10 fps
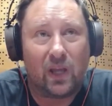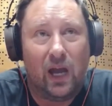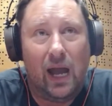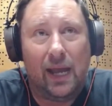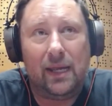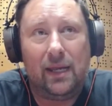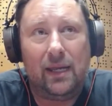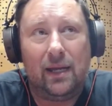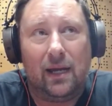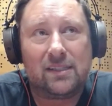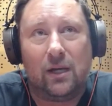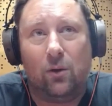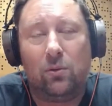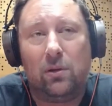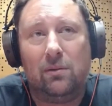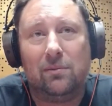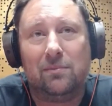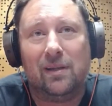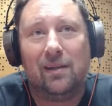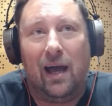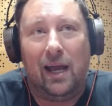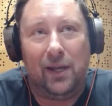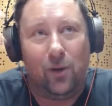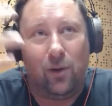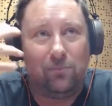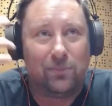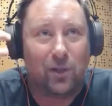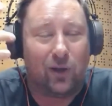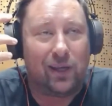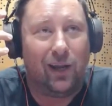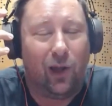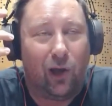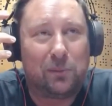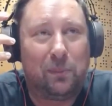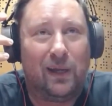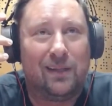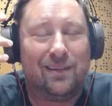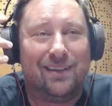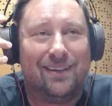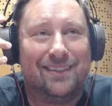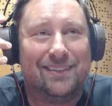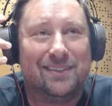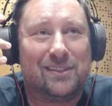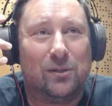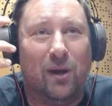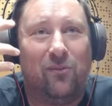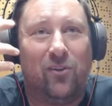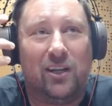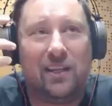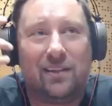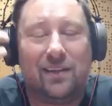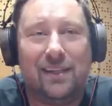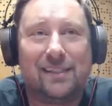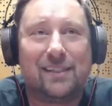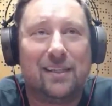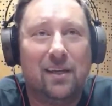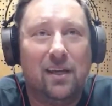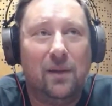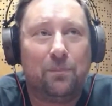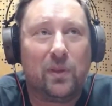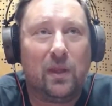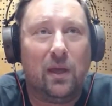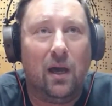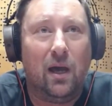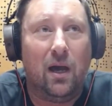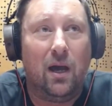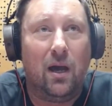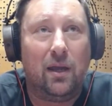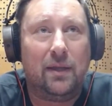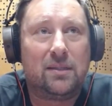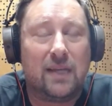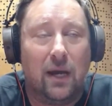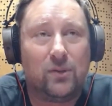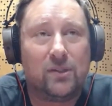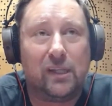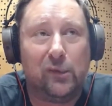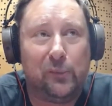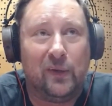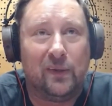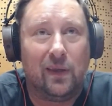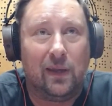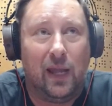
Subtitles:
I so I know I'm talking a lot, but so my verdict is it sounds different. And